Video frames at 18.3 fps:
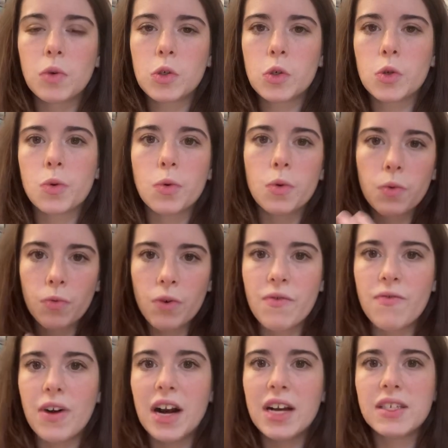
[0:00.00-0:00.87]
to
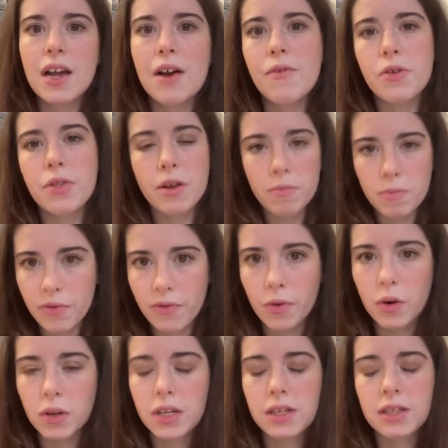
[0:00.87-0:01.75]
revise everything
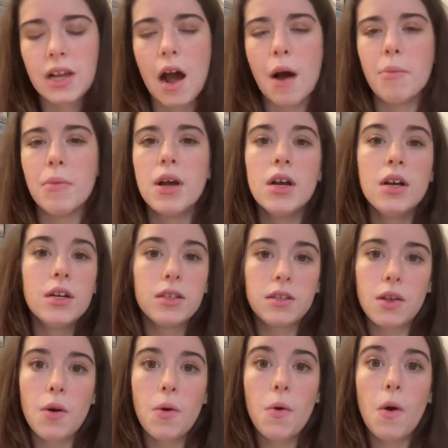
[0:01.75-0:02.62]
before the exam.
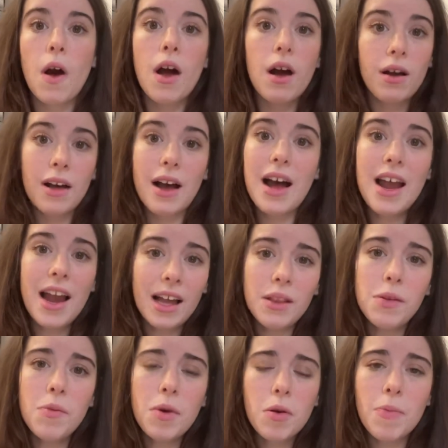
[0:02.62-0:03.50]
So I
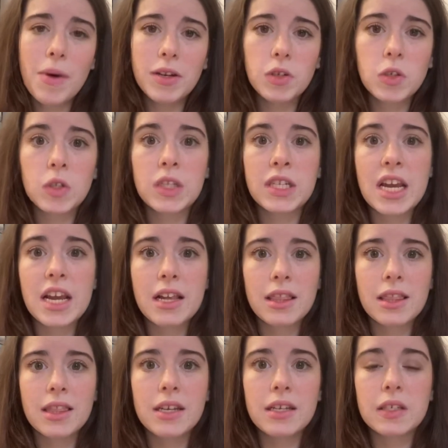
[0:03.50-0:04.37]
highly recommend you to
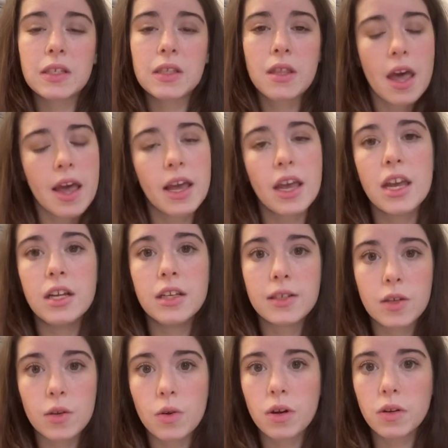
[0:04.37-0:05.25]
take this thing
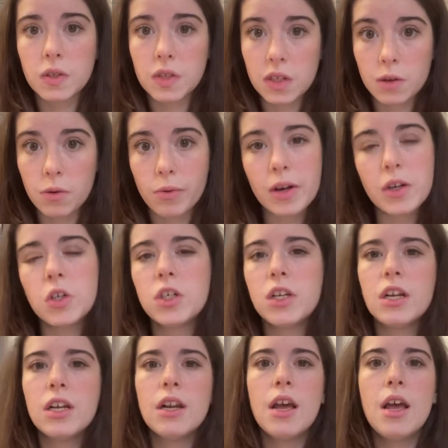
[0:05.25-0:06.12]
into
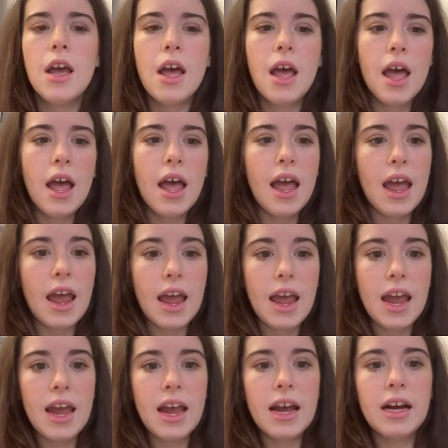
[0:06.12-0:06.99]
consideration
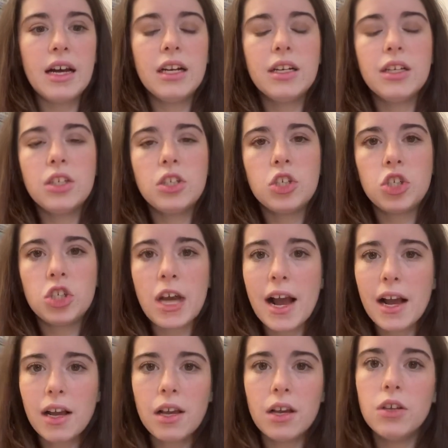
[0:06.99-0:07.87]
and
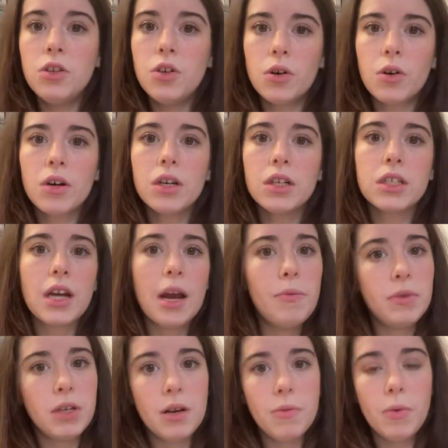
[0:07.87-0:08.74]
check your
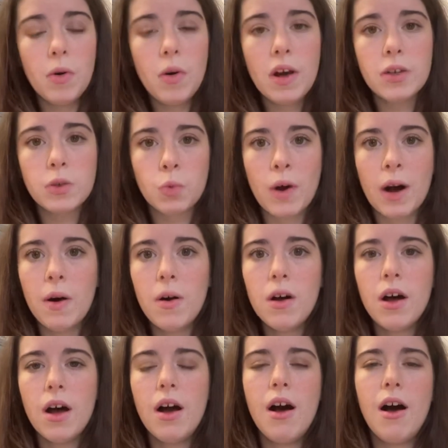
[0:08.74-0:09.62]
timetable as
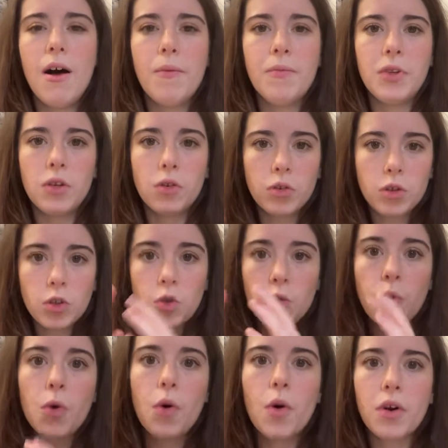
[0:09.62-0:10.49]
well, in order
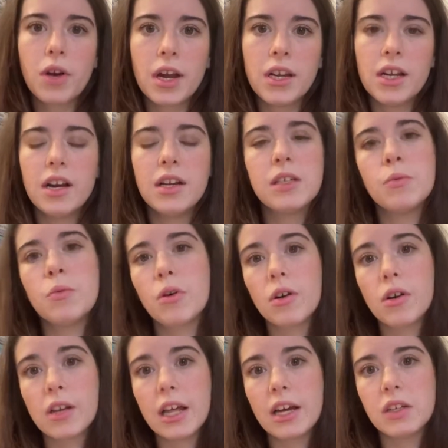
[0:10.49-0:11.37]
to organize
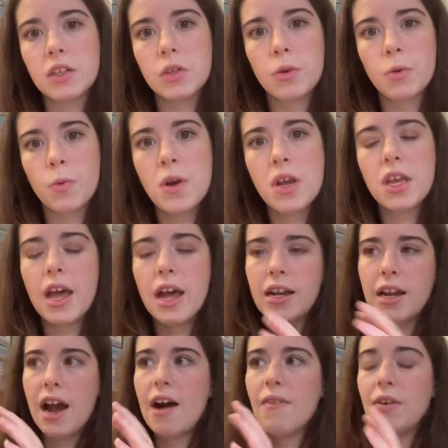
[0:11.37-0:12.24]
more or less your week
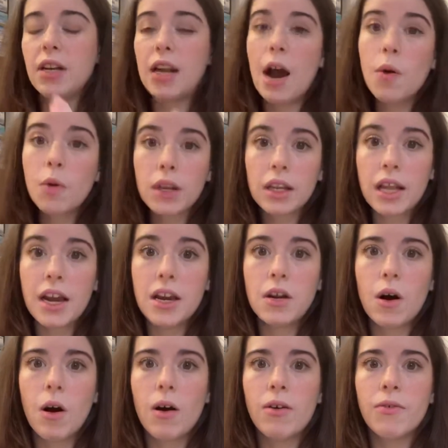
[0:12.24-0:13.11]
and have an
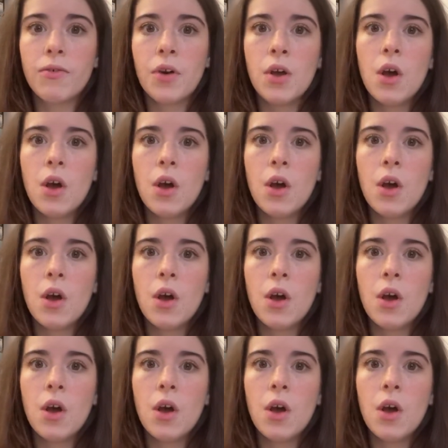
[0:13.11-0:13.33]
outline of